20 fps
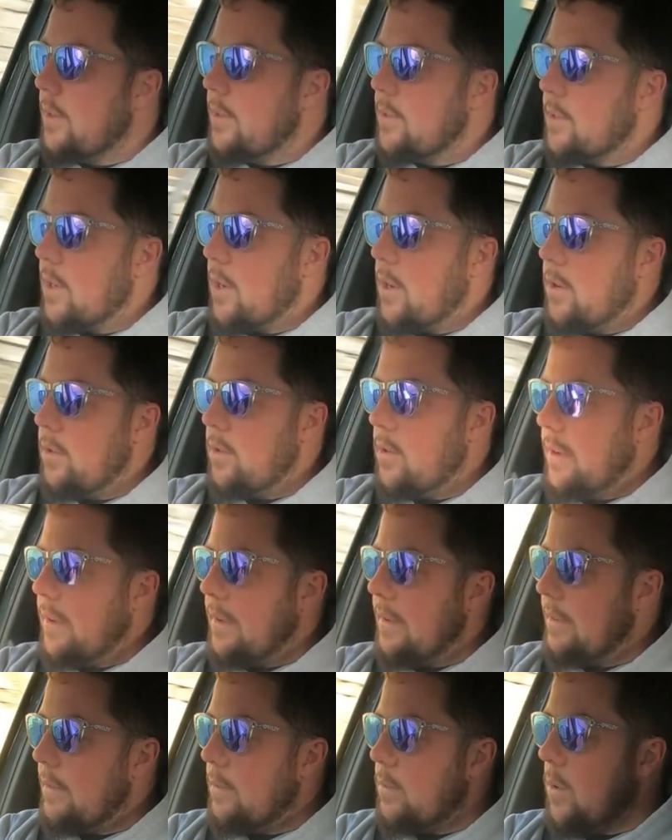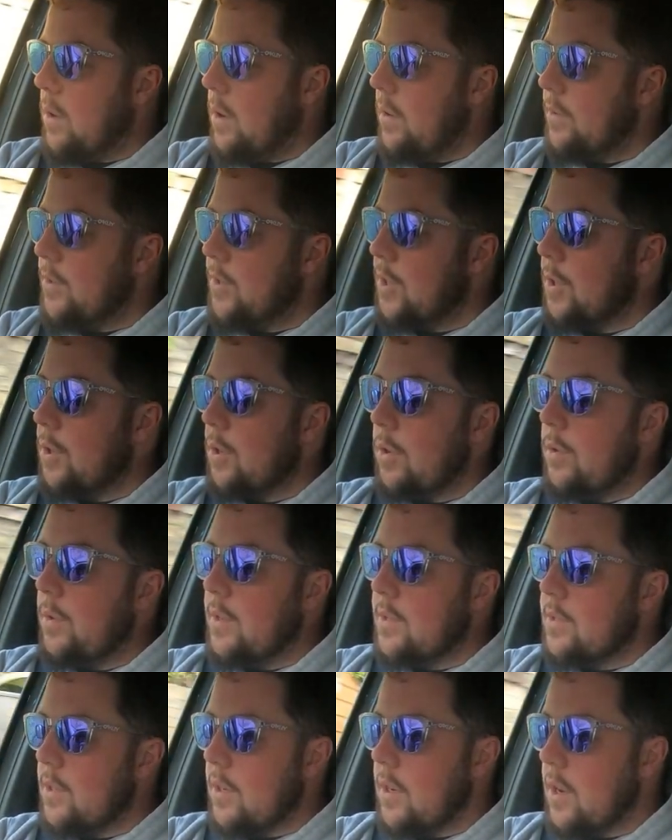So what I'll do
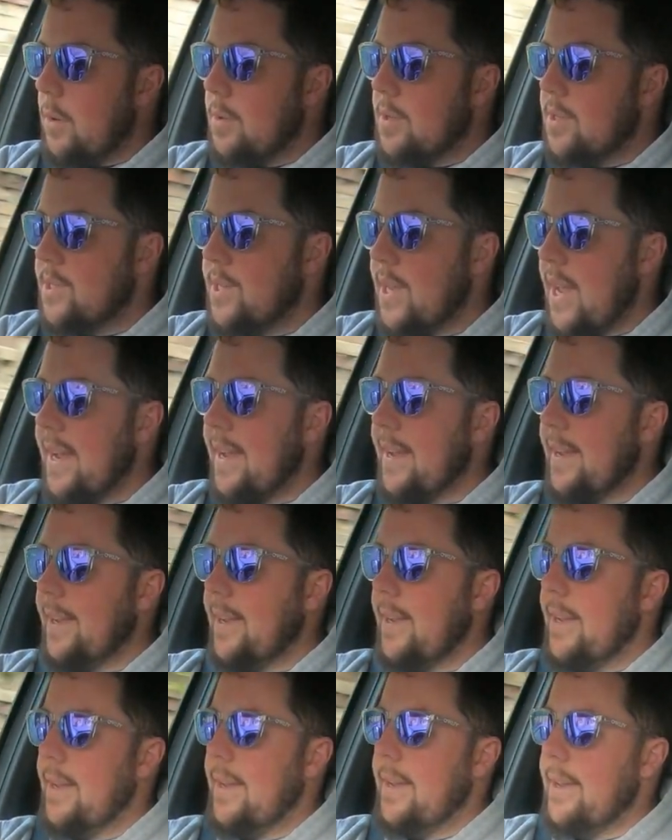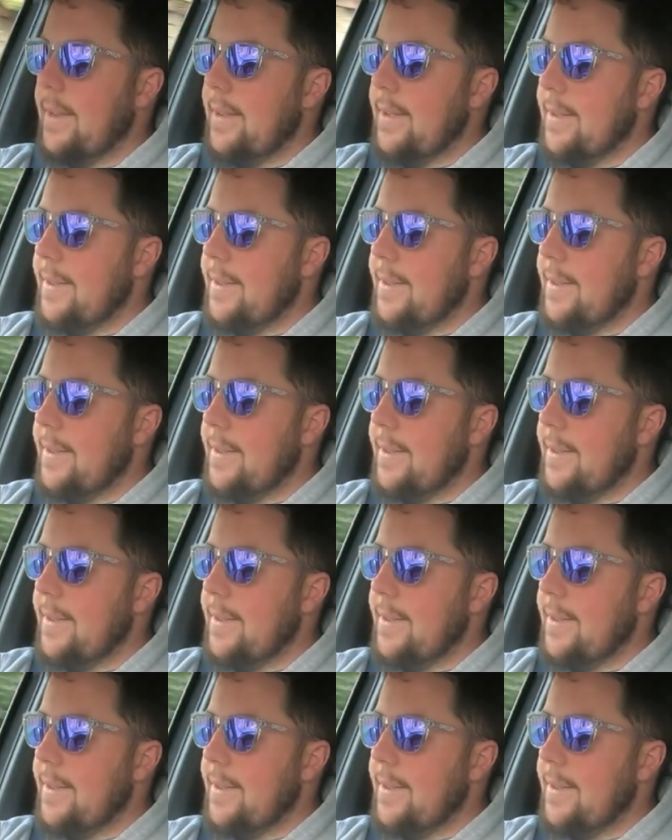is I'll go with 2nd gear